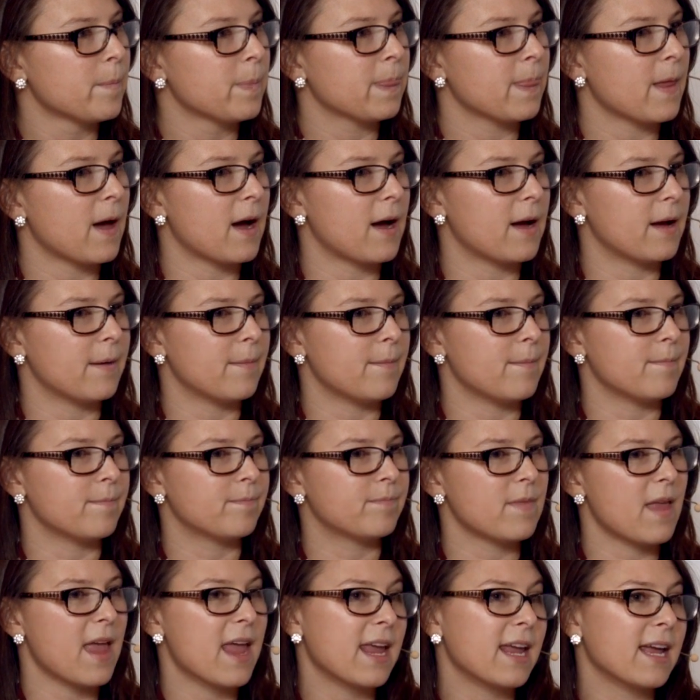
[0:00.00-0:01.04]
Um,
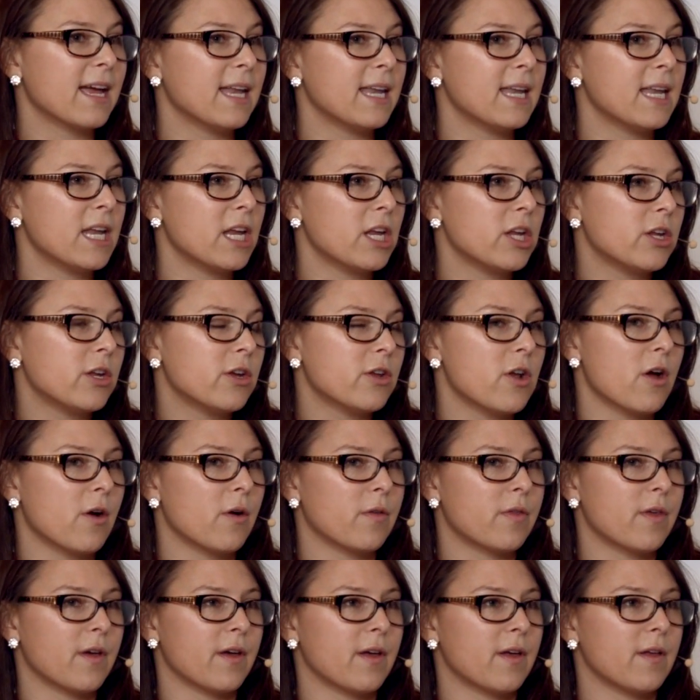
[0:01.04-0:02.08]
and you know,
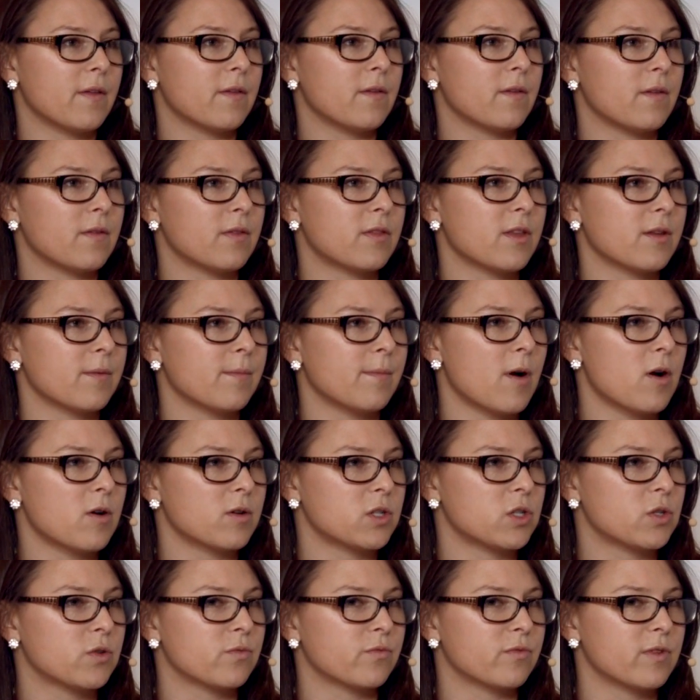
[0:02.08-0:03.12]
the, the most
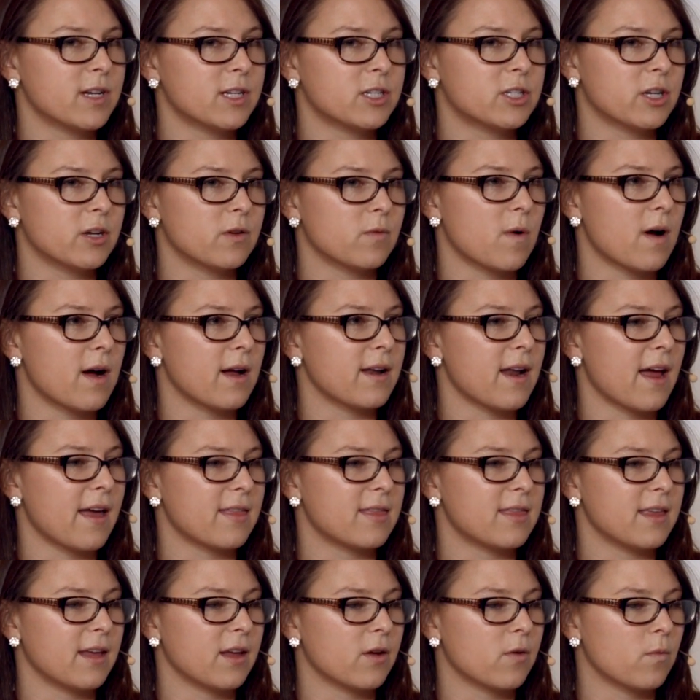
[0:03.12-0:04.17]
recent one I
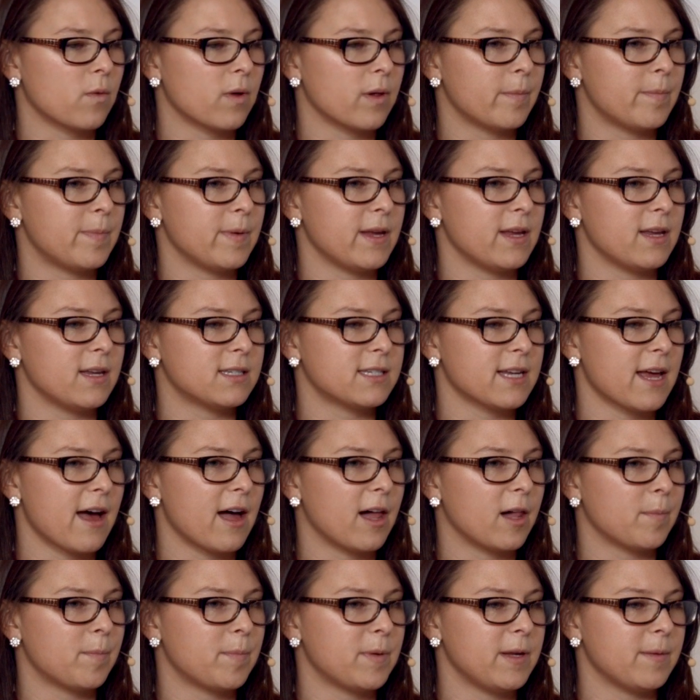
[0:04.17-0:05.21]
think will be to
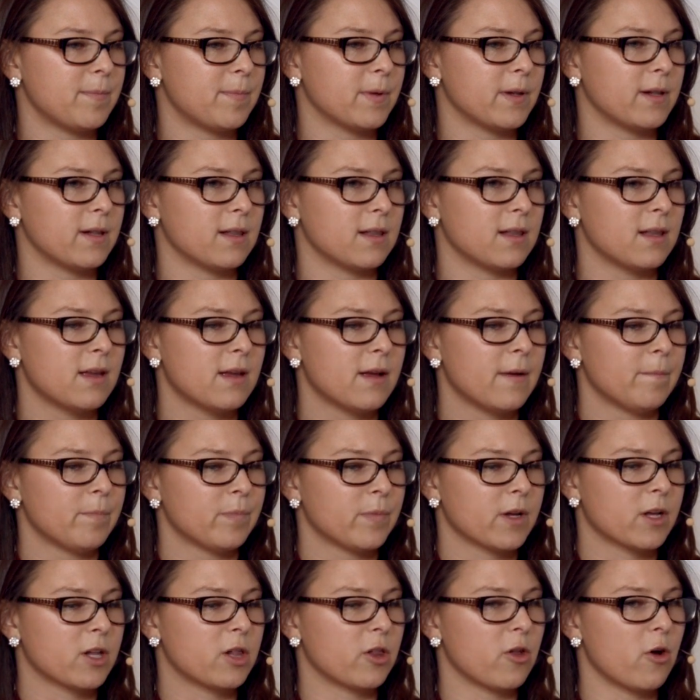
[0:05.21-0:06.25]
help people
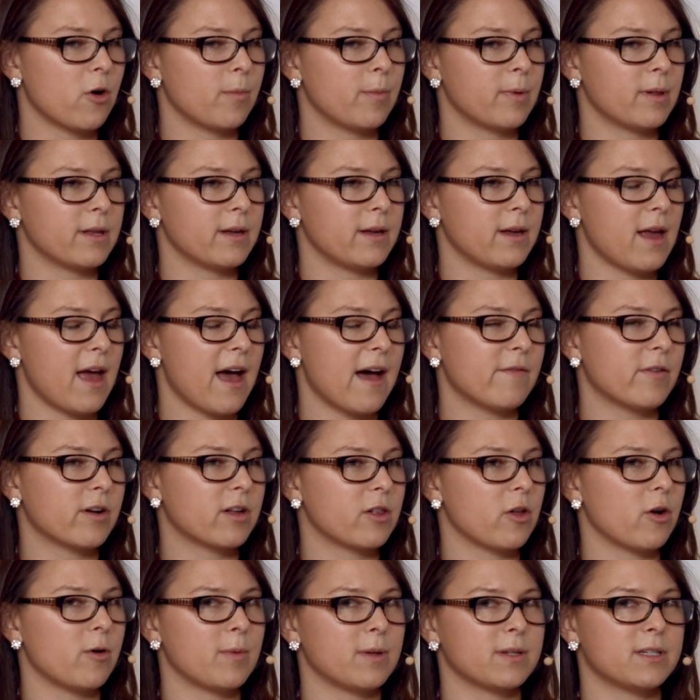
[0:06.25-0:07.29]
globally have a
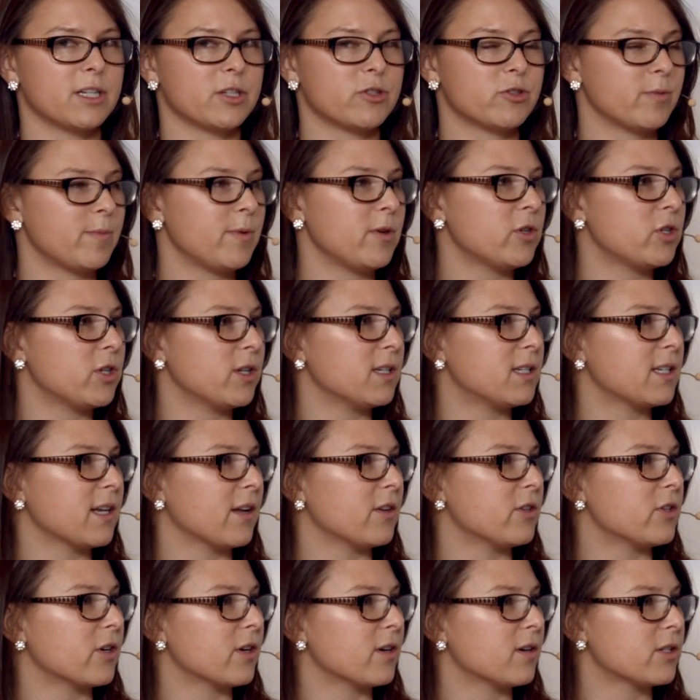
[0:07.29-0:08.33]
global distribution
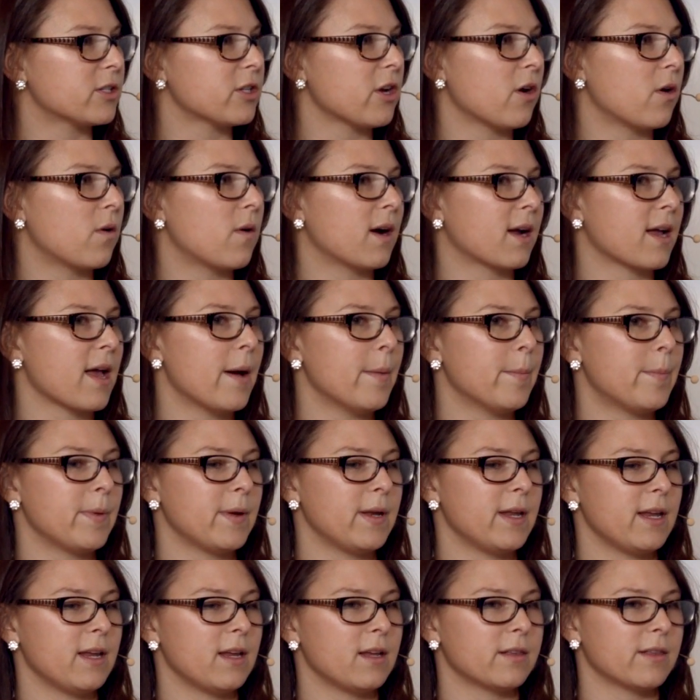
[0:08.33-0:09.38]
center. So a
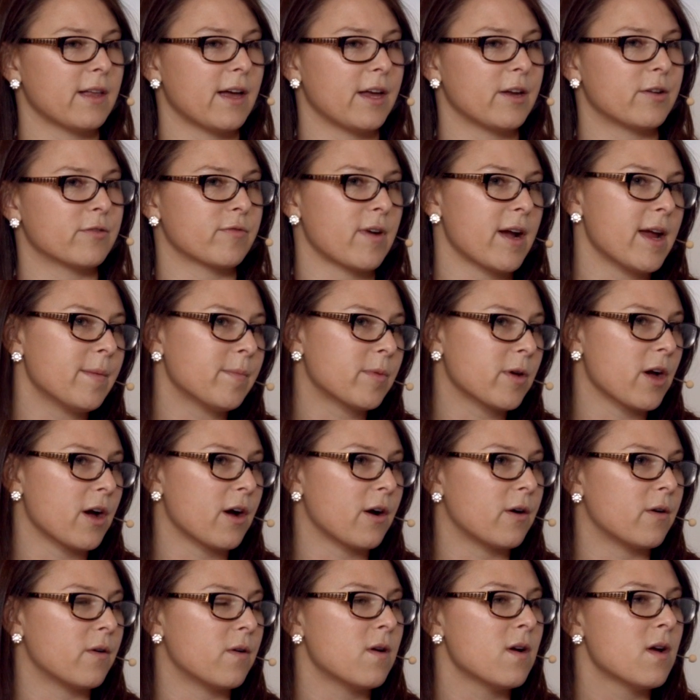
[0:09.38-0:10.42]
company like
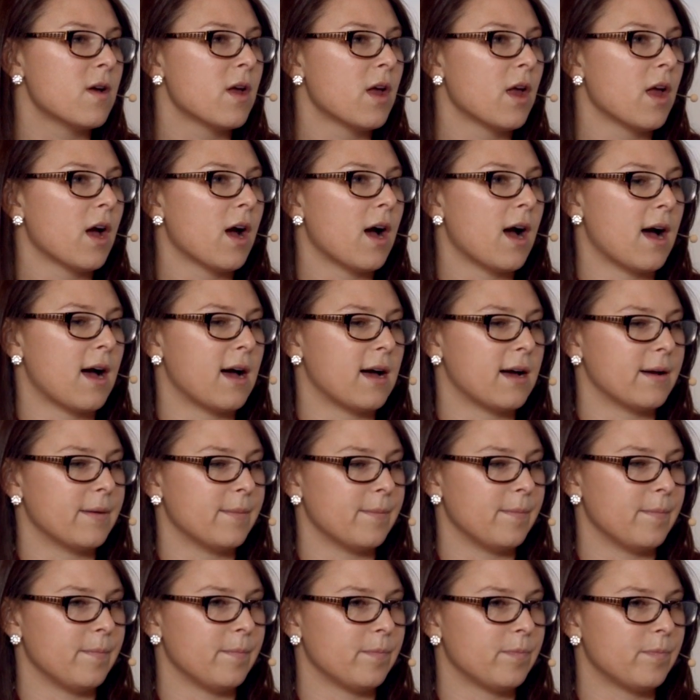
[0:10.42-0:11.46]
Ramco, um,